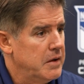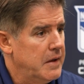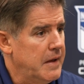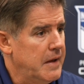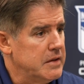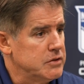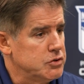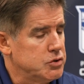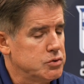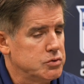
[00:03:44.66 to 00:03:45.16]

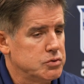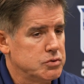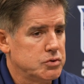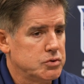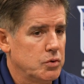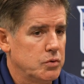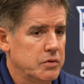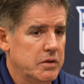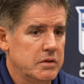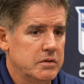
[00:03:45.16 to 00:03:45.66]
And
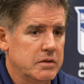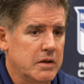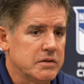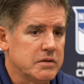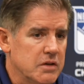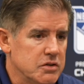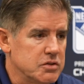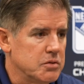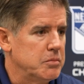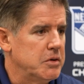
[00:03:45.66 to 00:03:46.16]
so that
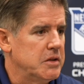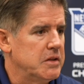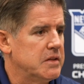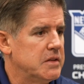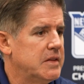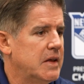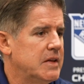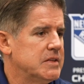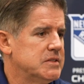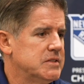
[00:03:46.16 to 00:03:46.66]
doesn't mean that
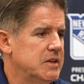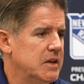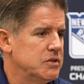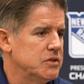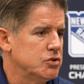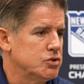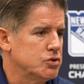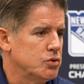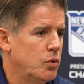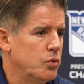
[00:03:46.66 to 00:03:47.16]
that's set in
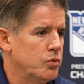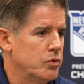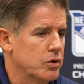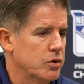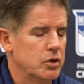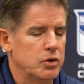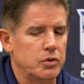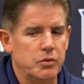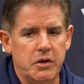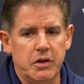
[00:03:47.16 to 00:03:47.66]
stone or
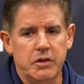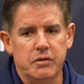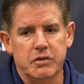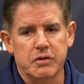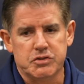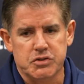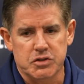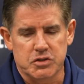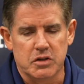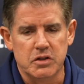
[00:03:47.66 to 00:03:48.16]
glue either.
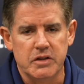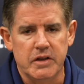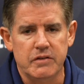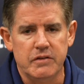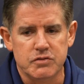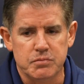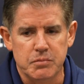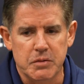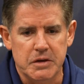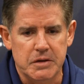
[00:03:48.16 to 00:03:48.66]
It just
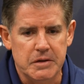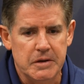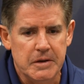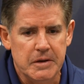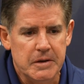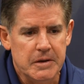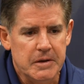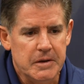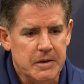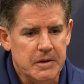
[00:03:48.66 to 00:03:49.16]
leaves me
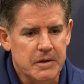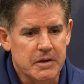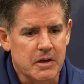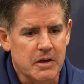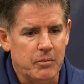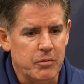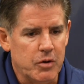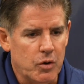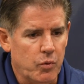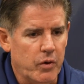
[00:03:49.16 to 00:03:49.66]

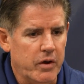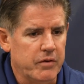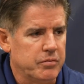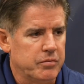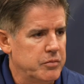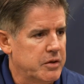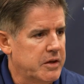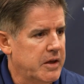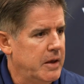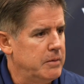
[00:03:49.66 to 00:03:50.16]
coming away
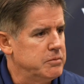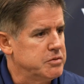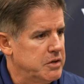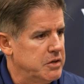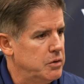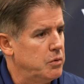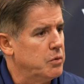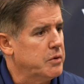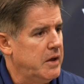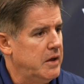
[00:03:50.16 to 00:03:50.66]
from the game
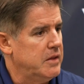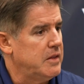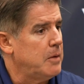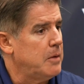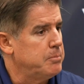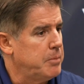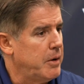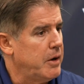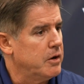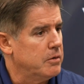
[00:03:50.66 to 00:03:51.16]
saying, okay,
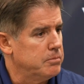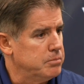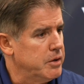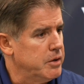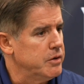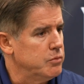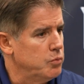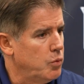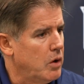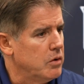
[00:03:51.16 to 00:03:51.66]
that pair
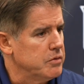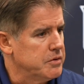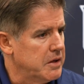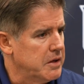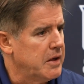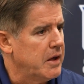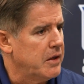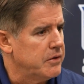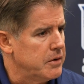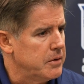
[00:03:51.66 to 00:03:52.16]
played well
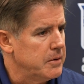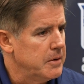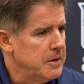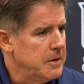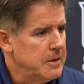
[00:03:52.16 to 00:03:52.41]
together.